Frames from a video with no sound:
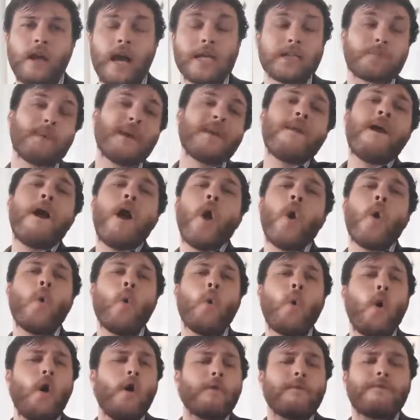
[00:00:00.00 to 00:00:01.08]
has been
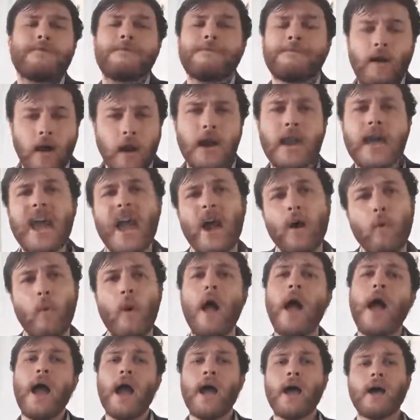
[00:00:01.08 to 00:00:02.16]
fully
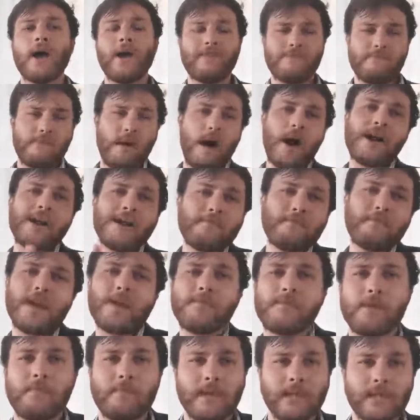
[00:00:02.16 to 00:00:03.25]
aware of mine and
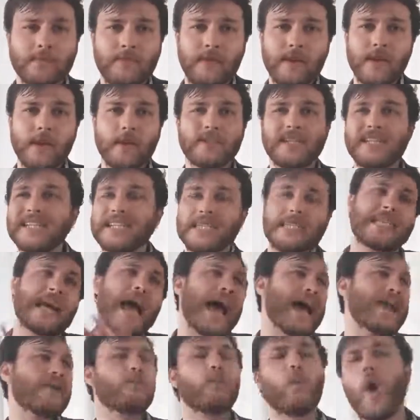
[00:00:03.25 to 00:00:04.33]
PPP's videos. He
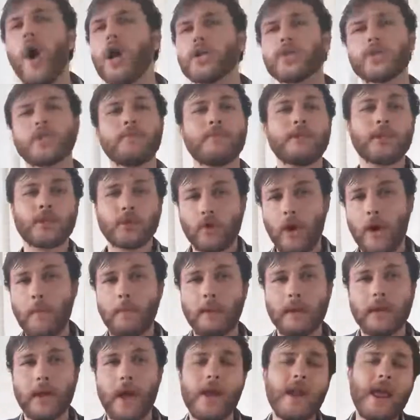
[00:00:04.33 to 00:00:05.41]
sat and watched them in
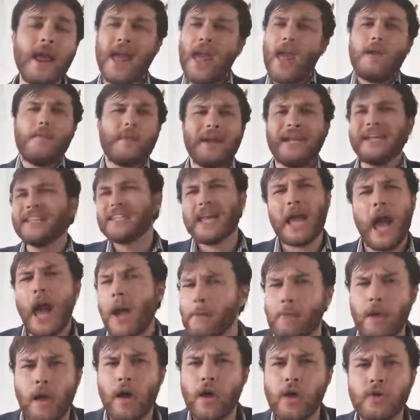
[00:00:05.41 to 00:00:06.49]
triplicate, him and his
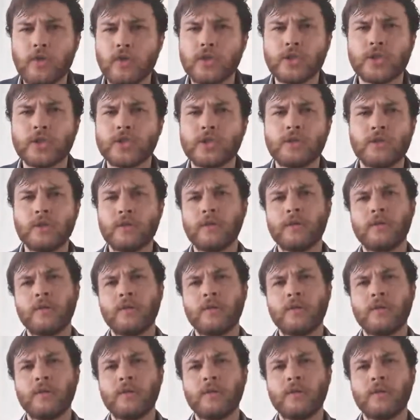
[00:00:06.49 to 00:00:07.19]
capos,